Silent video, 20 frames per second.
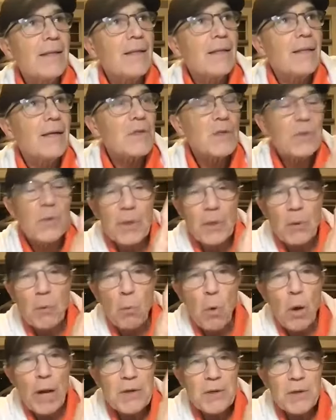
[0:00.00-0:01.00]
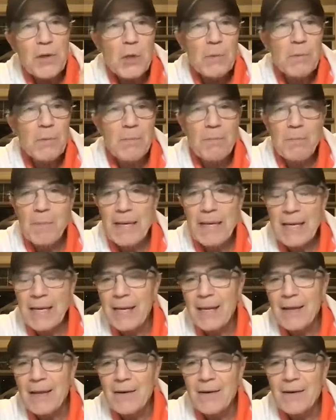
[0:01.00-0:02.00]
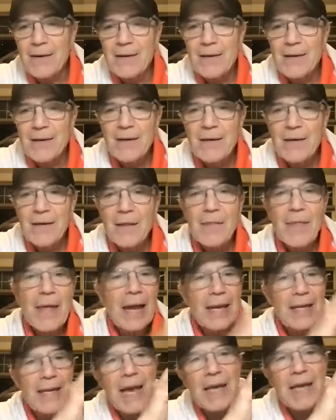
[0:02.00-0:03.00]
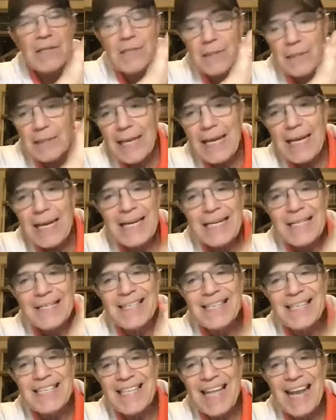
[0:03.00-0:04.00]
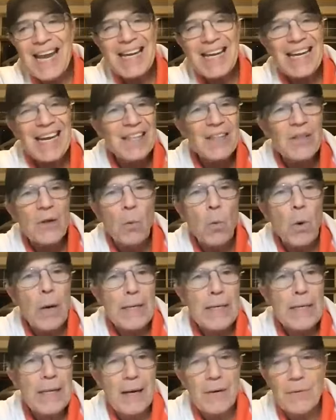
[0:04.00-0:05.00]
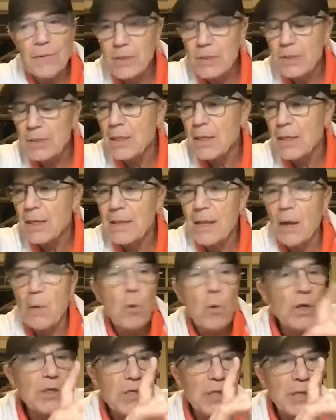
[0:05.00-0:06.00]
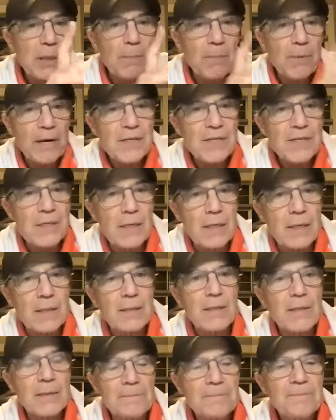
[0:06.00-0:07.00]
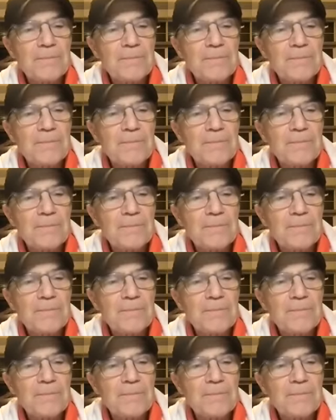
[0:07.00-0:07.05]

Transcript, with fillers: there's only one human being that has laid in state in the White House that wasn't a president.